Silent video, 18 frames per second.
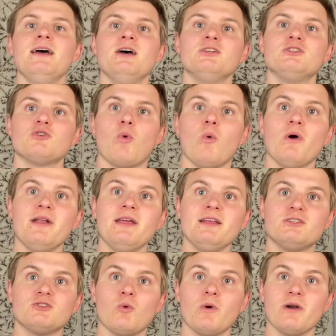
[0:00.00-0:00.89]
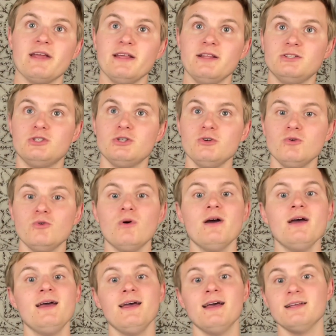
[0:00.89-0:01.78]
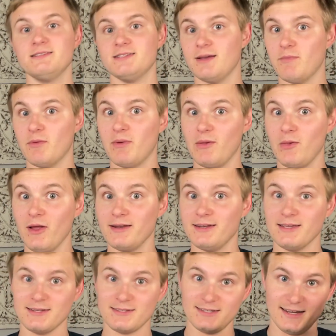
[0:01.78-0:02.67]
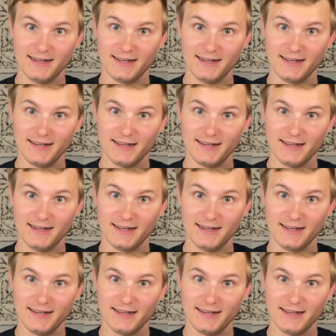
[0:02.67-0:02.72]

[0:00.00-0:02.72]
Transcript: 2022, Tampa Bay Lightning